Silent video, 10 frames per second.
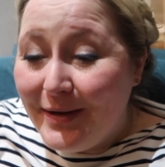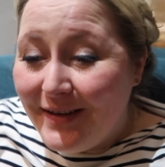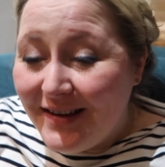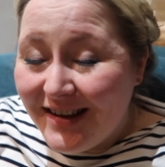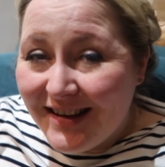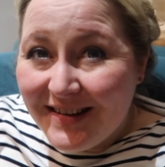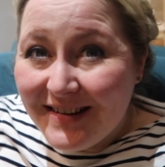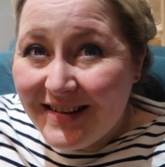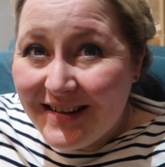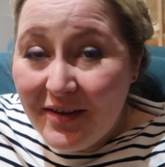
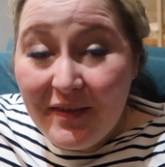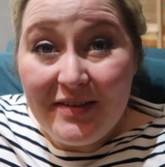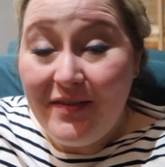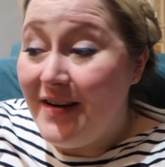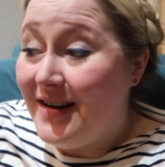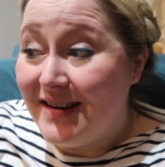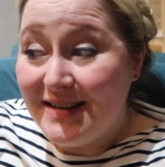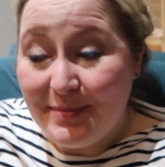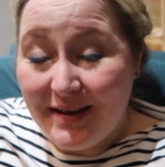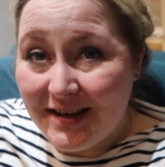Had very
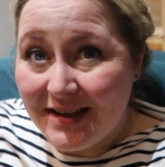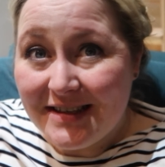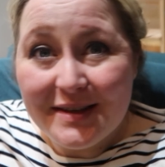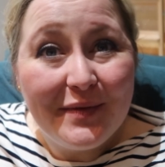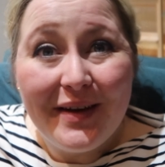nice burgers,